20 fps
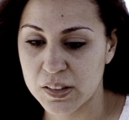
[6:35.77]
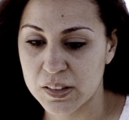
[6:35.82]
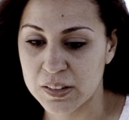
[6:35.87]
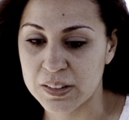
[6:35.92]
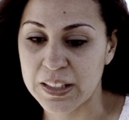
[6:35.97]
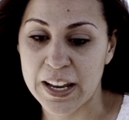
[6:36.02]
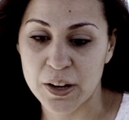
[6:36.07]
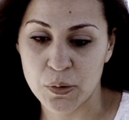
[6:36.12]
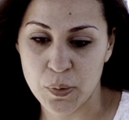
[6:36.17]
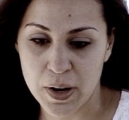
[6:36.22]

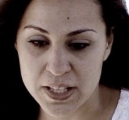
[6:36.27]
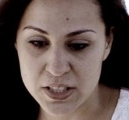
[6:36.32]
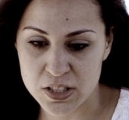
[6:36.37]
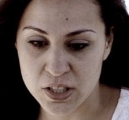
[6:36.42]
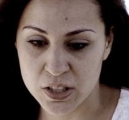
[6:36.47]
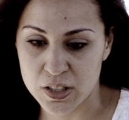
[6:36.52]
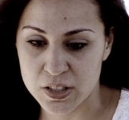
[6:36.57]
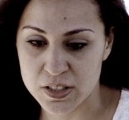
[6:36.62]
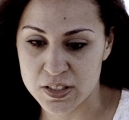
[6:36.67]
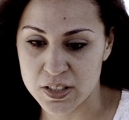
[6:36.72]
likewise
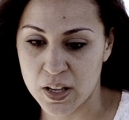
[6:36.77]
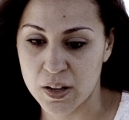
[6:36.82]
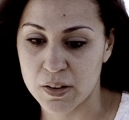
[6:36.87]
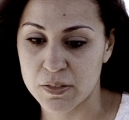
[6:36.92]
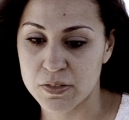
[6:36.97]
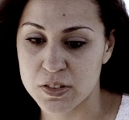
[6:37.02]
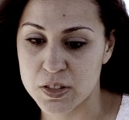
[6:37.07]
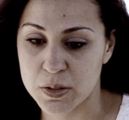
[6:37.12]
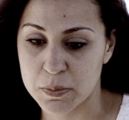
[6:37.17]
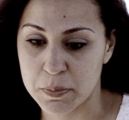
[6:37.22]

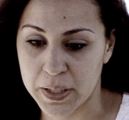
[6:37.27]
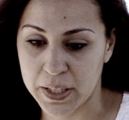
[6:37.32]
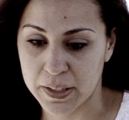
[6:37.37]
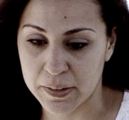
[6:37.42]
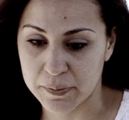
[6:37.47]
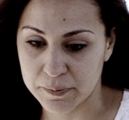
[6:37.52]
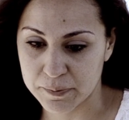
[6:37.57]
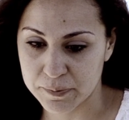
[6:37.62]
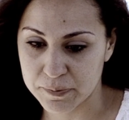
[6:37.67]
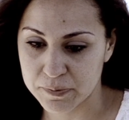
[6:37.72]
herself to me.
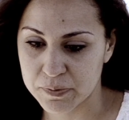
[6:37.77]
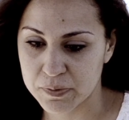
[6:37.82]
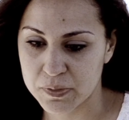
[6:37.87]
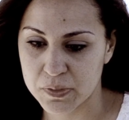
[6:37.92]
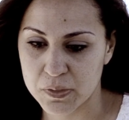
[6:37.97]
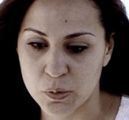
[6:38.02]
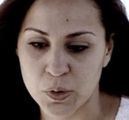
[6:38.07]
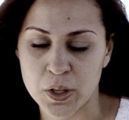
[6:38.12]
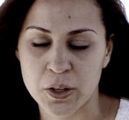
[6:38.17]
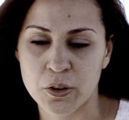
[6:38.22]

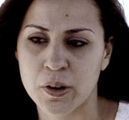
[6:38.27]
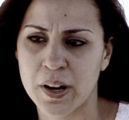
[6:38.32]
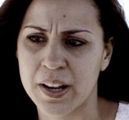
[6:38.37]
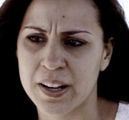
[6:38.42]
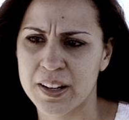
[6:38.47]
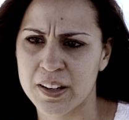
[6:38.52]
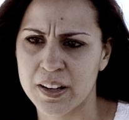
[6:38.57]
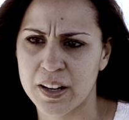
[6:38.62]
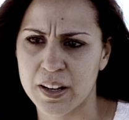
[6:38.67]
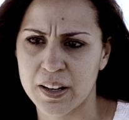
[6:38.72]
We
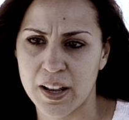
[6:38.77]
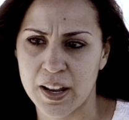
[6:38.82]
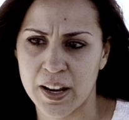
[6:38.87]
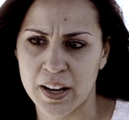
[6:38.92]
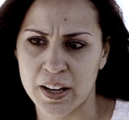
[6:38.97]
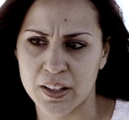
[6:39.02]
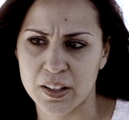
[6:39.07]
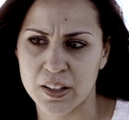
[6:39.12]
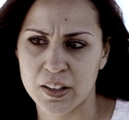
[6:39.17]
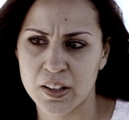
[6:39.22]
created
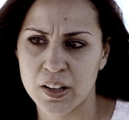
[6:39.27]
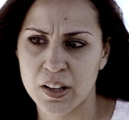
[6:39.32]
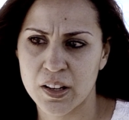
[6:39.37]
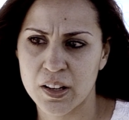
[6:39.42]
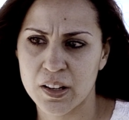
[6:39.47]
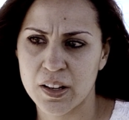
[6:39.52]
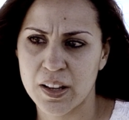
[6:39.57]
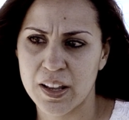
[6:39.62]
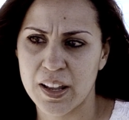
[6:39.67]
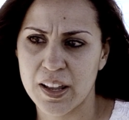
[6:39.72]

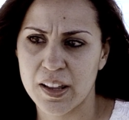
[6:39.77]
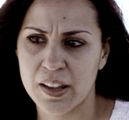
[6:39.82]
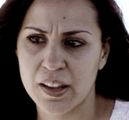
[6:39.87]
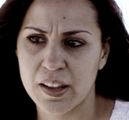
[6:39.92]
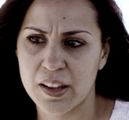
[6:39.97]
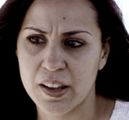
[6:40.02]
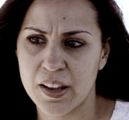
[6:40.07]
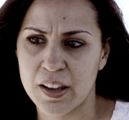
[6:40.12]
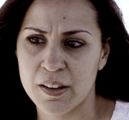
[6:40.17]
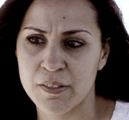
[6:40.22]

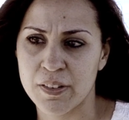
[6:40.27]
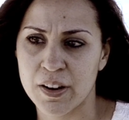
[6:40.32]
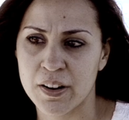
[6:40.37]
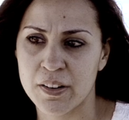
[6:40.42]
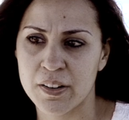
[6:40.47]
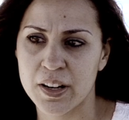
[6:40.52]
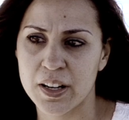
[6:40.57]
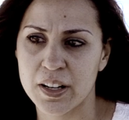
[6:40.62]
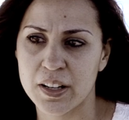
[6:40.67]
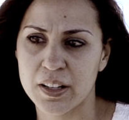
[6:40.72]
a
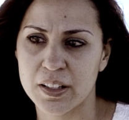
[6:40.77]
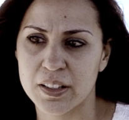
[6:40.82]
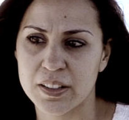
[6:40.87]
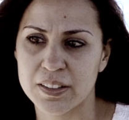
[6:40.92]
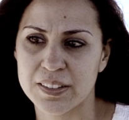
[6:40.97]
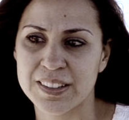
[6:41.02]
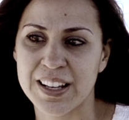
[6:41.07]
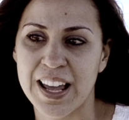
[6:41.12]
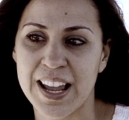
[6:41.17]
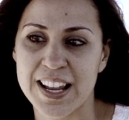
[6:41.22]
very
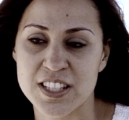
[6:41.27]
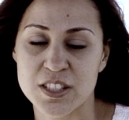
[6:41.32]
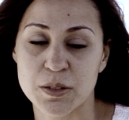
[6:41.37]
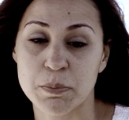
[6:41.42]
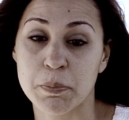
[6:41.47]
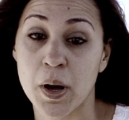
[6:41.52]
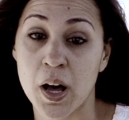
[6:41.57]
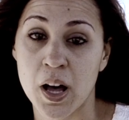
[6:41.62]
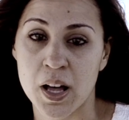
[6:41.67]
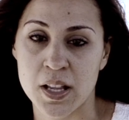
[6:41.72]
nice
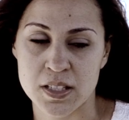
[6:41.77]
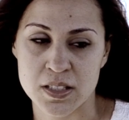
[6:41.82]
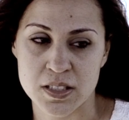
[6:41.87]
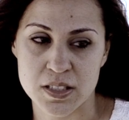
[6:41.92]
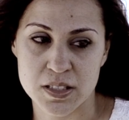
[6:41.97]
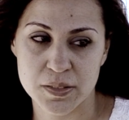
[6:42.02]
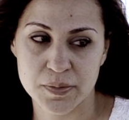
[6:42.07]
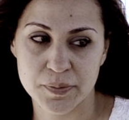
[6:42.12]
bond,